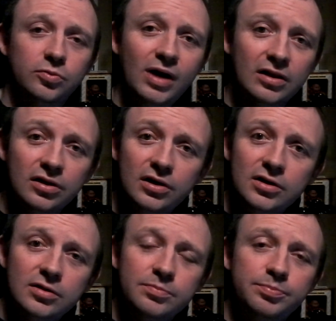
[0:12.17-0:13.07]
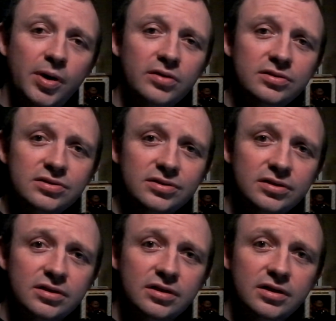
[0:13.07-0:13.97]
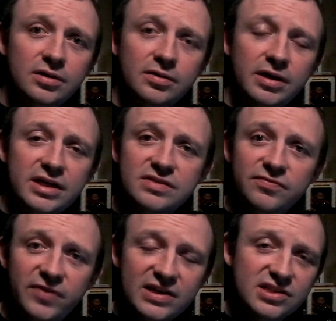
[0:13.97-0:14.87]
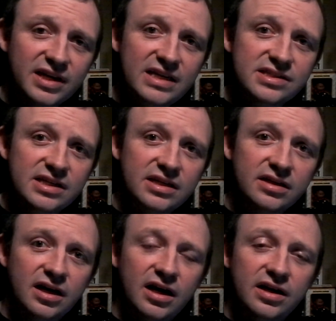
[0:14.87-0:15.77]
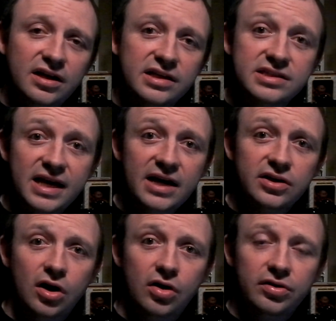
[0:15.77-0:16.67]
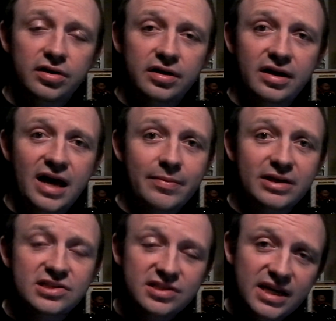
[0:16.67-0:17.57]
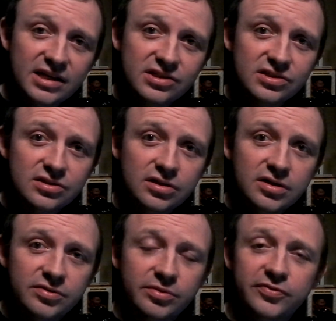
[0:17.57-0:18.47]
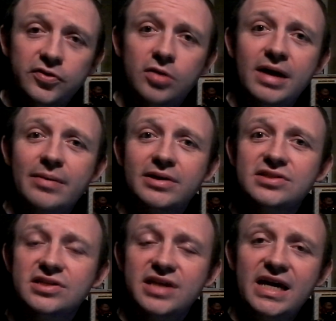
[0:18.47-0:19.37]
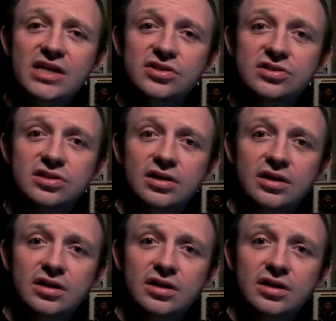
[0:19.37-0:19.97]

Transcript: Well, Bond is investigating an attack on MI6 from a former MI6 agent,